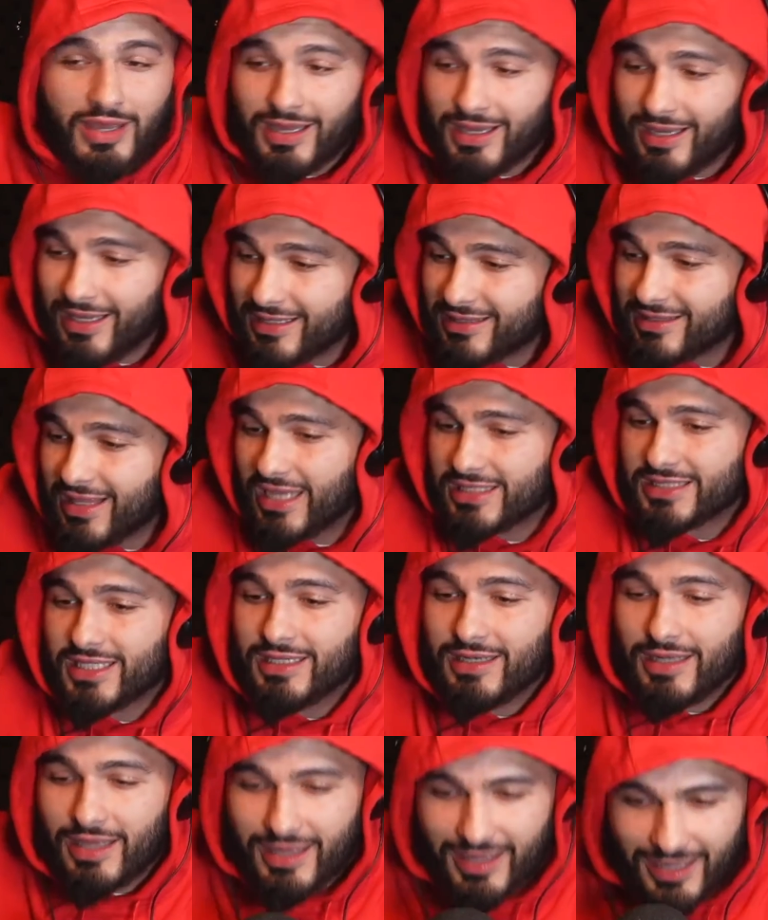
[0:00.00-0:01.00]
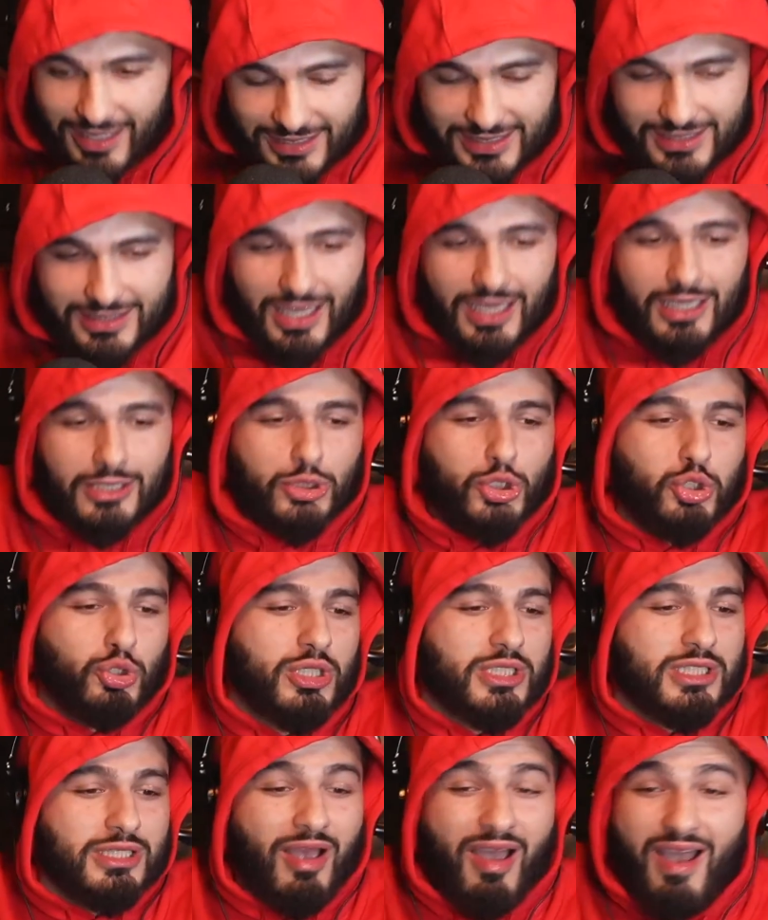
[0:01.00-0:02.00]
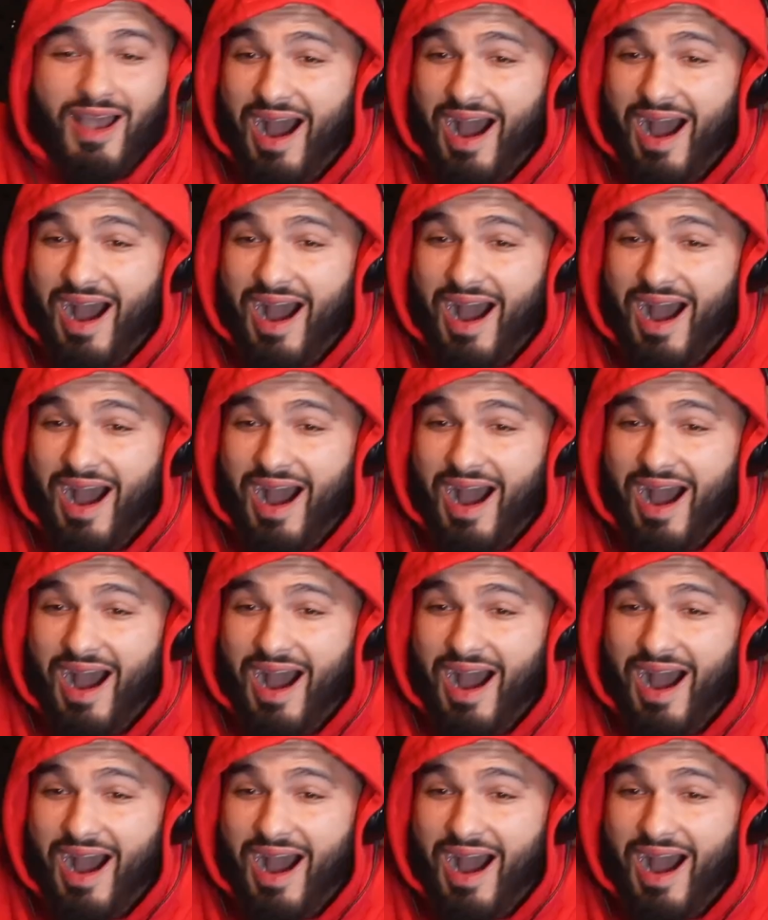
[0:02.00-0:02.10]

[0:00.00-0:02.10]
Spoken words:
It doesn't. It's dangerous.